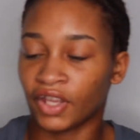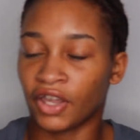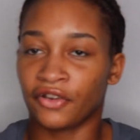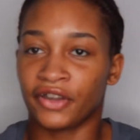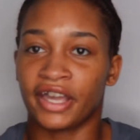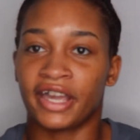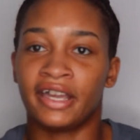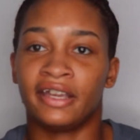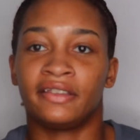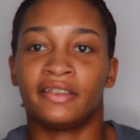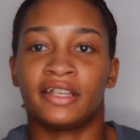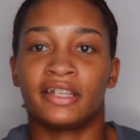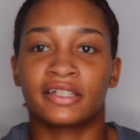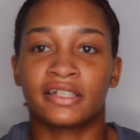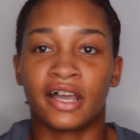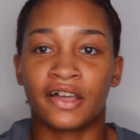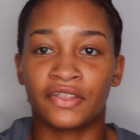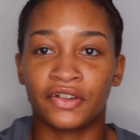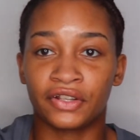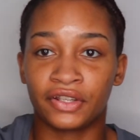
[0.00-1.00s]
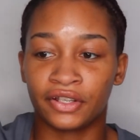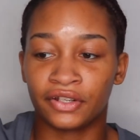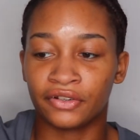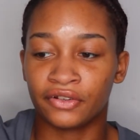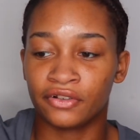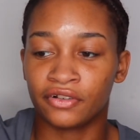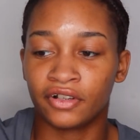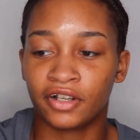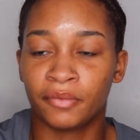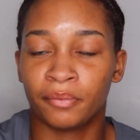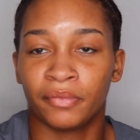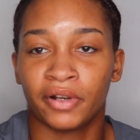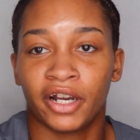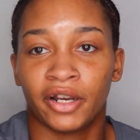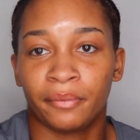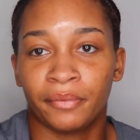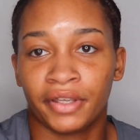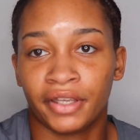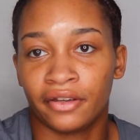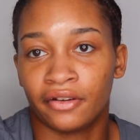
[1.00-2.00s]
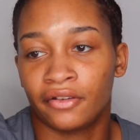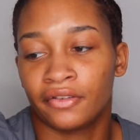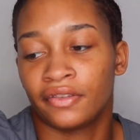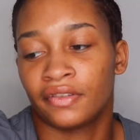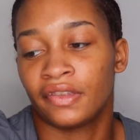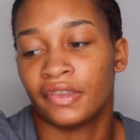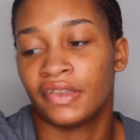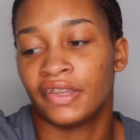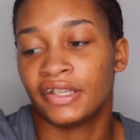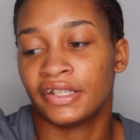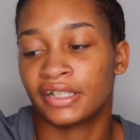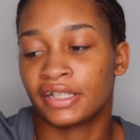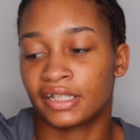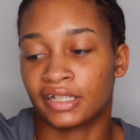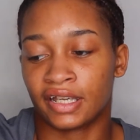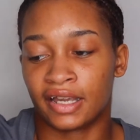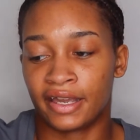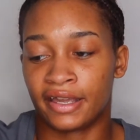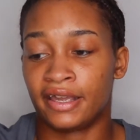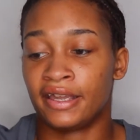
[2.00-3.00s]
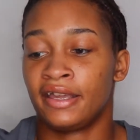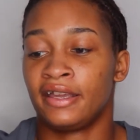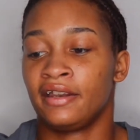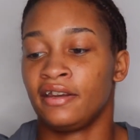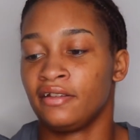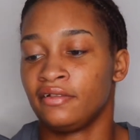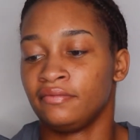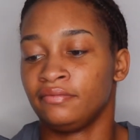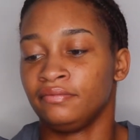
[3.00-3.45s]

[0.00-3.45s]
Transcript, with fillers: Okay, and this other little compartment on this side.